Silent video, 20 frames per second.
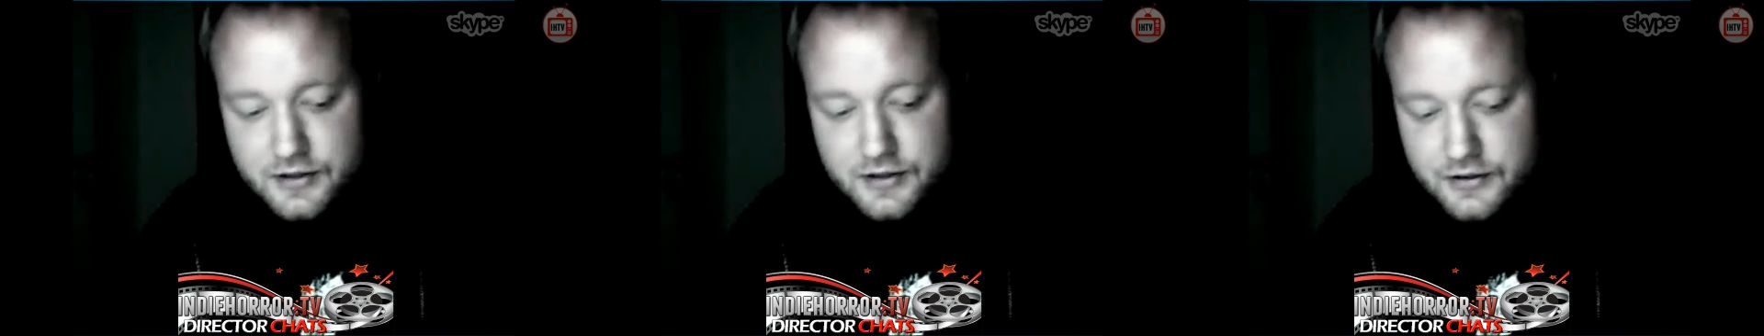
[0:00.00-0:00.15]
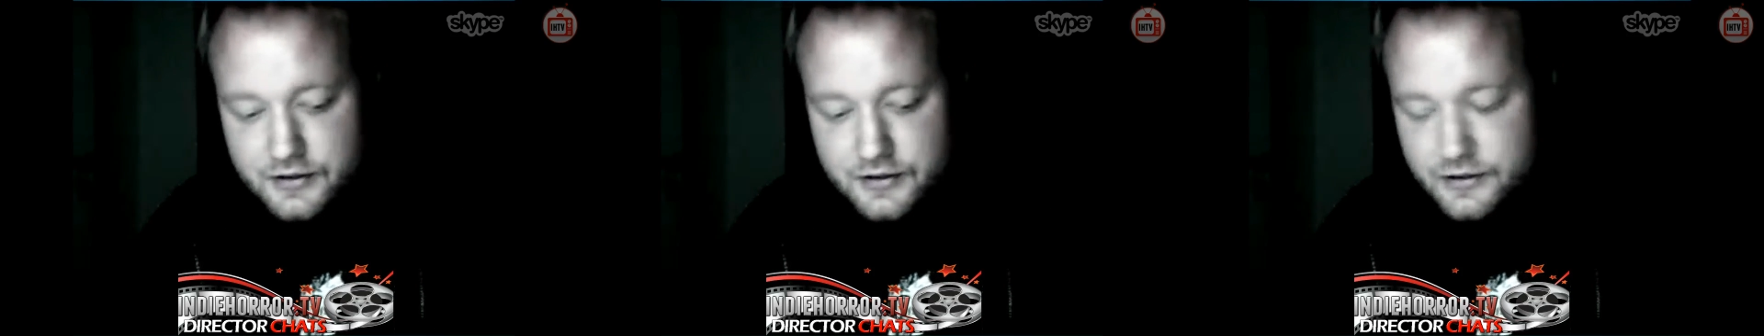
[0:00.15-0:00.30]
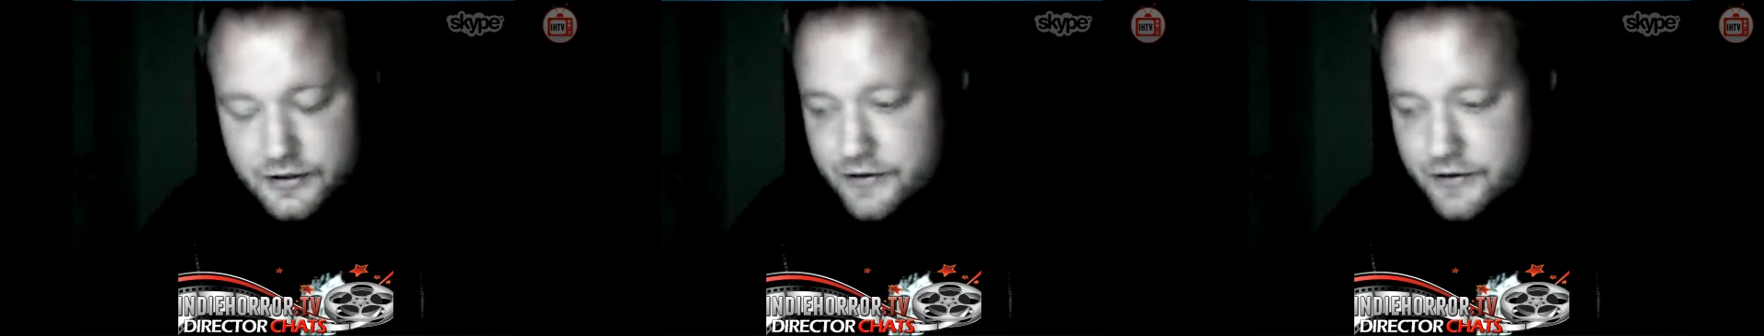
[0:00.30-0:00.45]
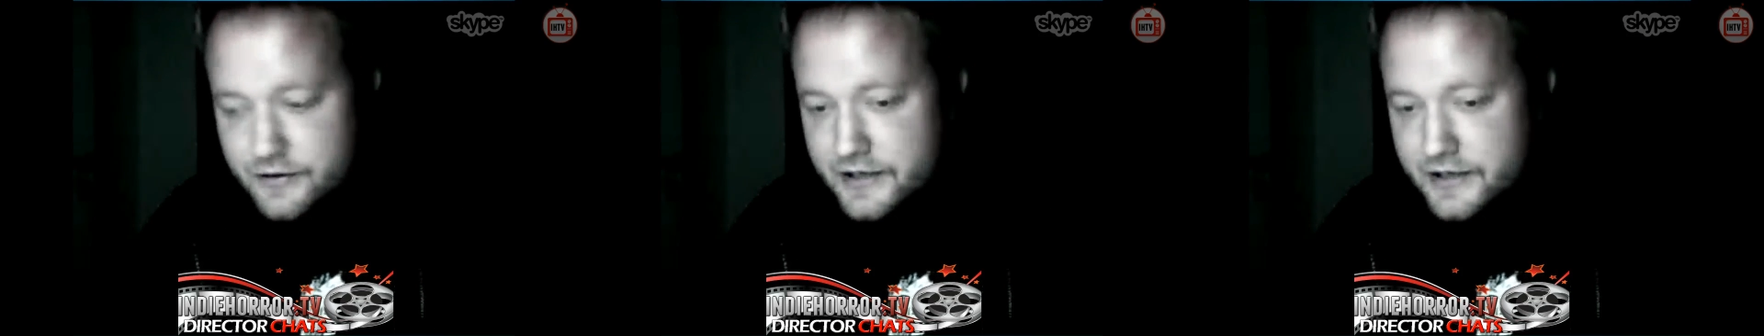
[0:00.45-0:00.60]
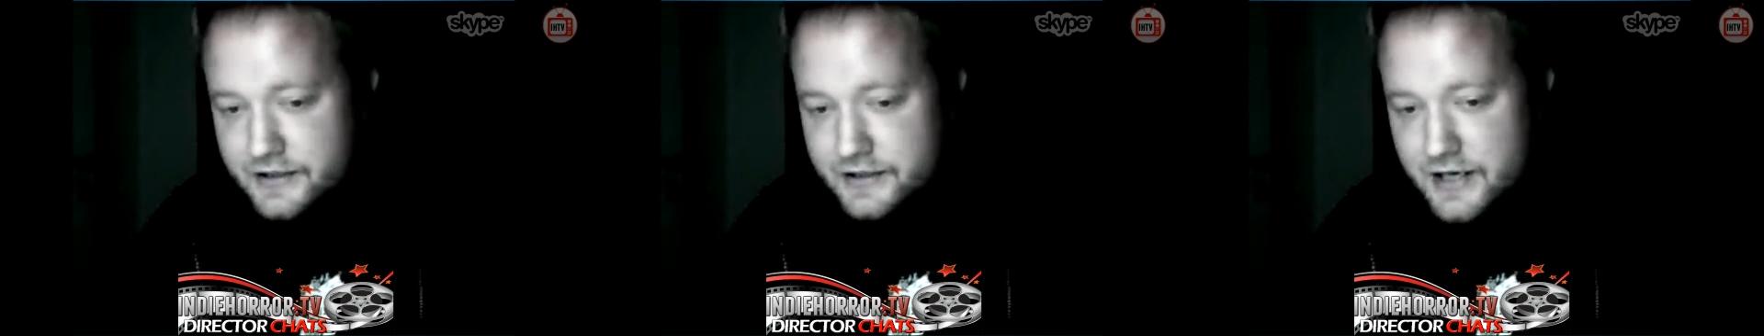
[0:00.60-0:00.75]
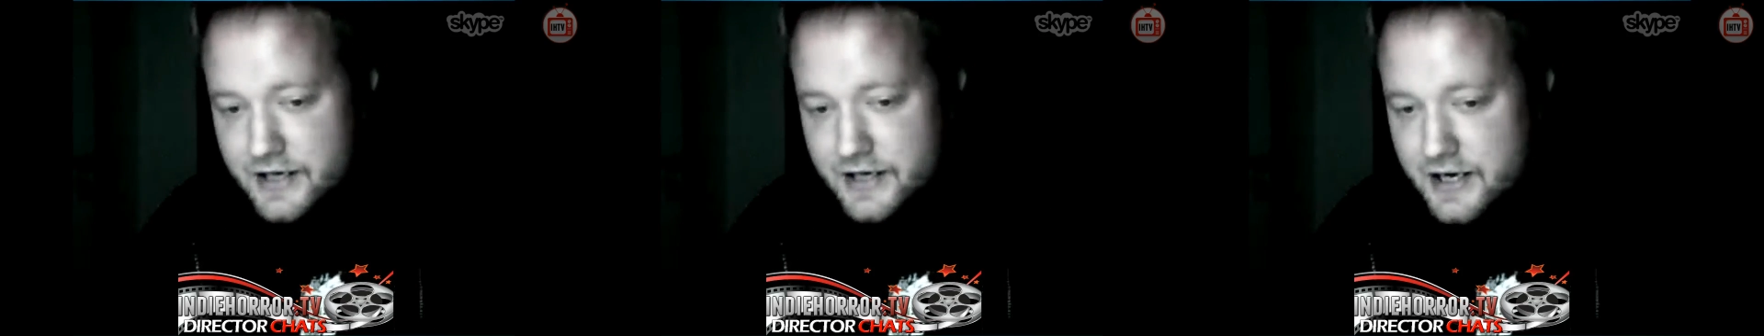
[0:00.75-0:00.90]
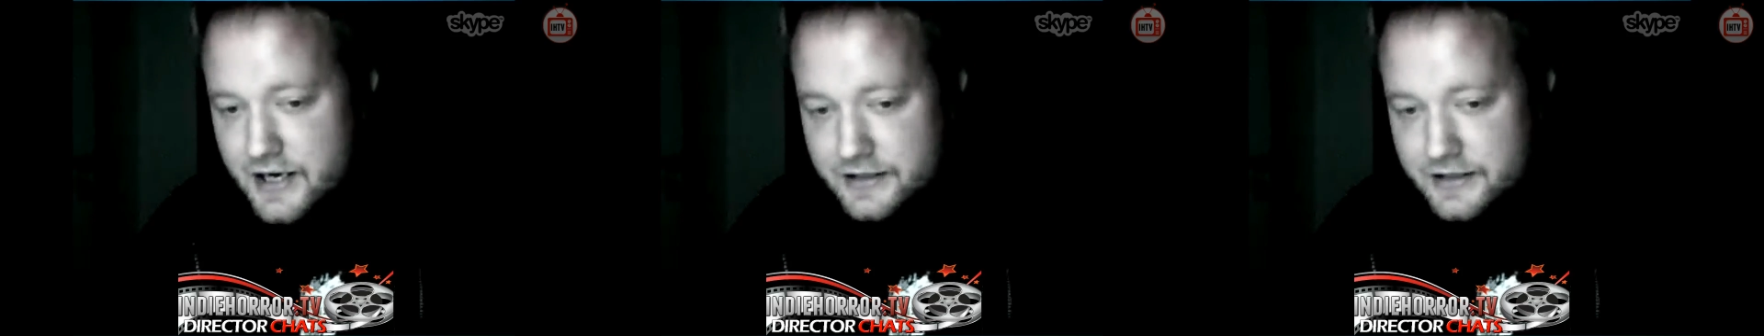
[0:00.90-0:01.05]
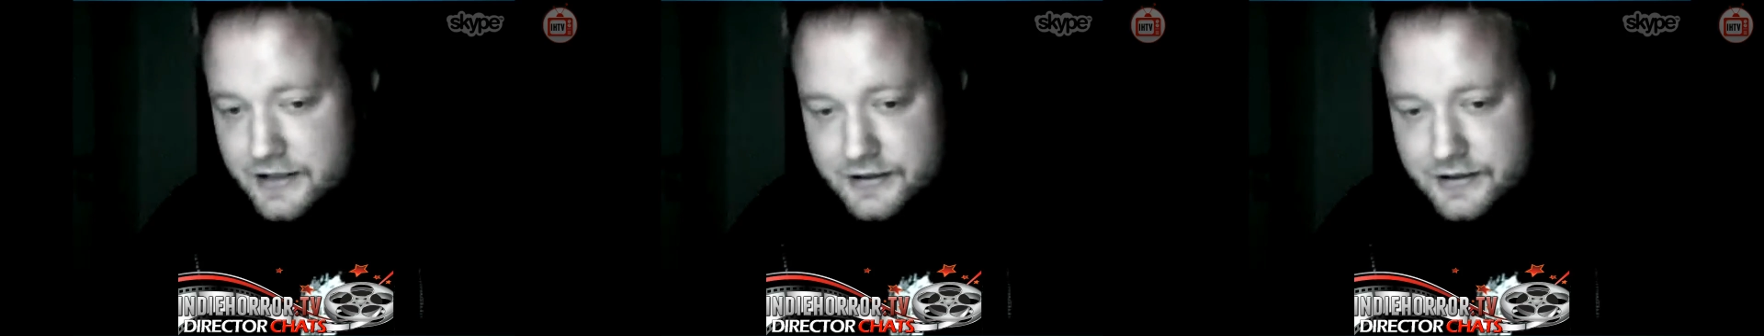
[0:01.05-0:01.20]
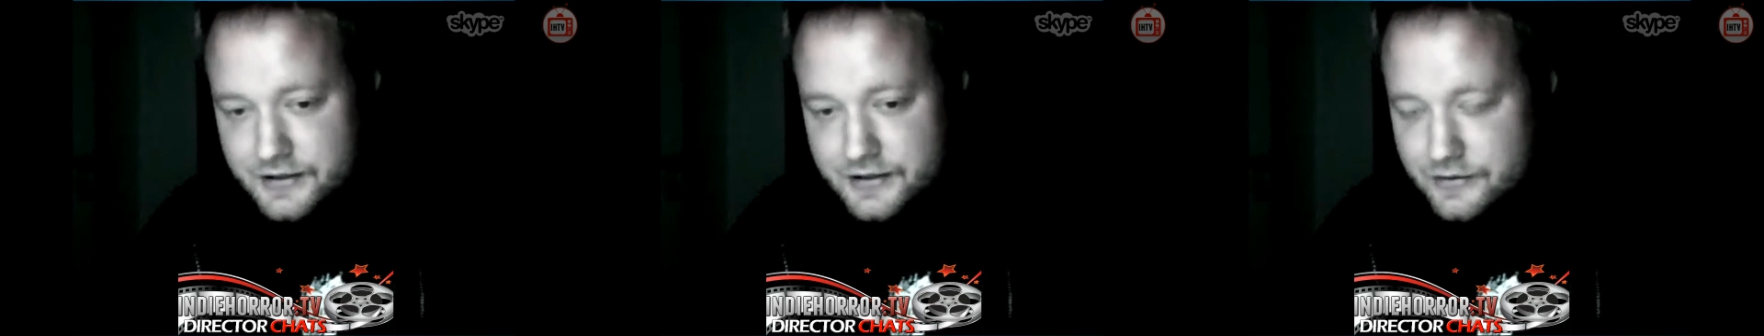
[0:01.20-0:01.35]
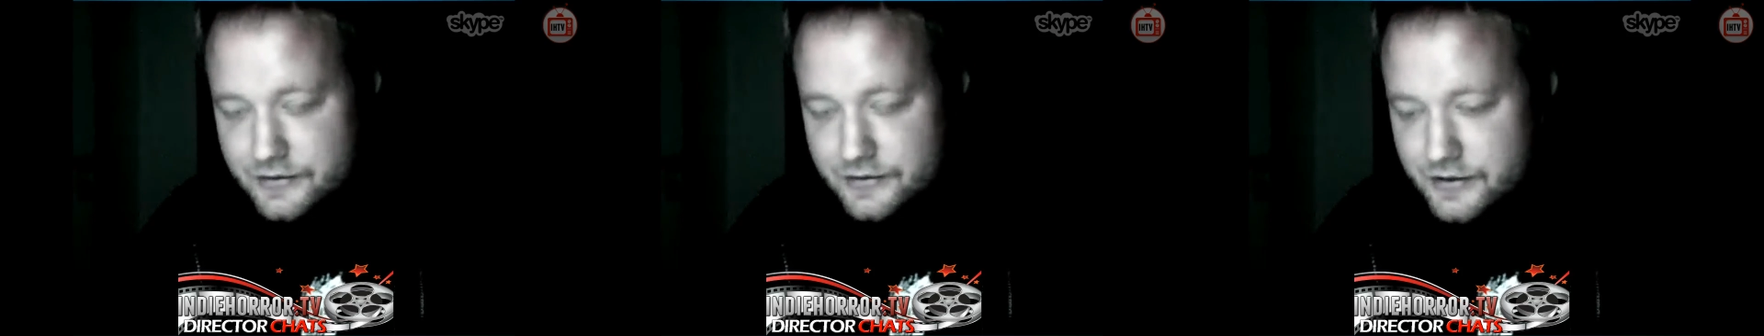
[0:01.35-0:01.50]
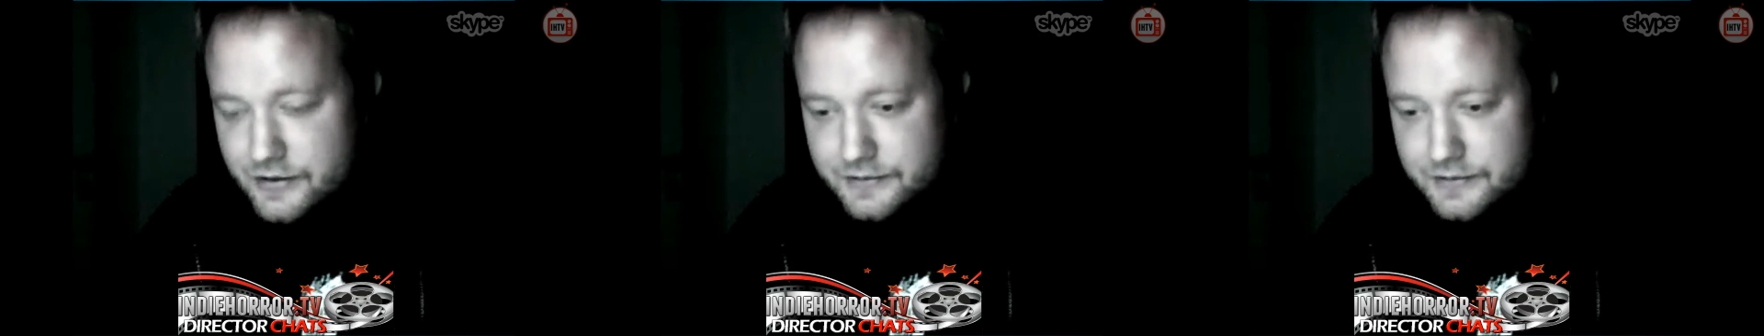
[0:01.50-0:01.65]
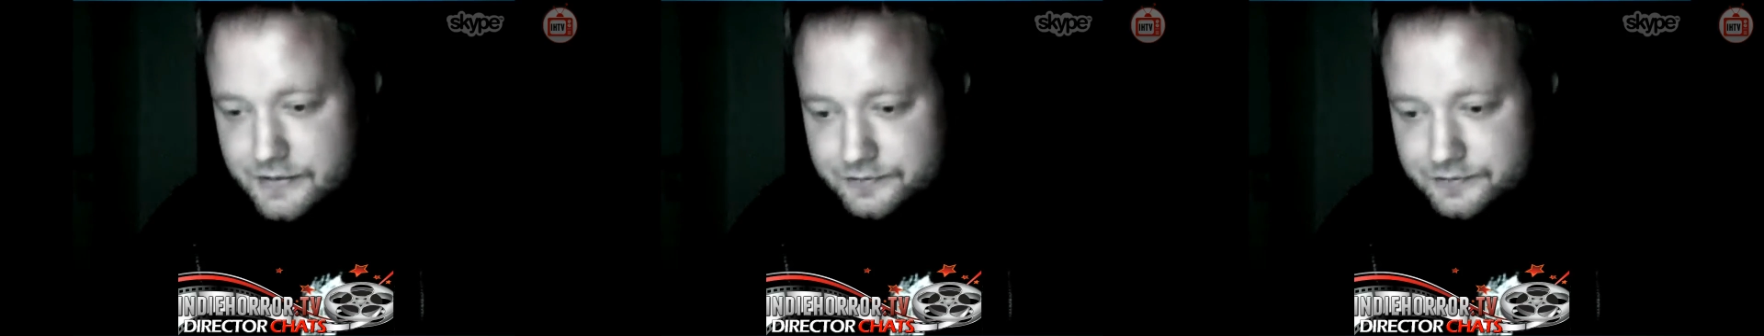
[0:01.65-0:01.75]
the greatest guy. So